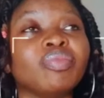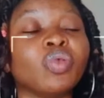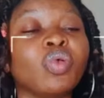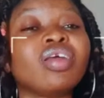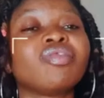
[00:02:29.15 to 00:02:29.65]

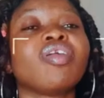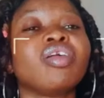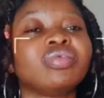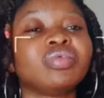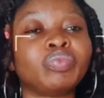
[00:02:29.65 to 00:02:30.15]
the word of
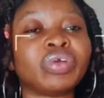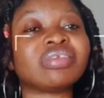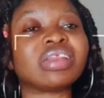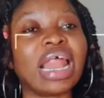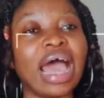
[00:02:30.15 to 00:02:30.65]
god
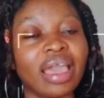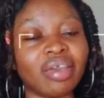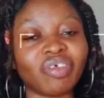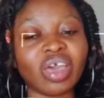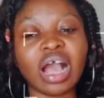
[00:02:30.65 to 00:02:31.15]
brings
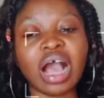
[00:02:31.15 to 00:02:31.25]
life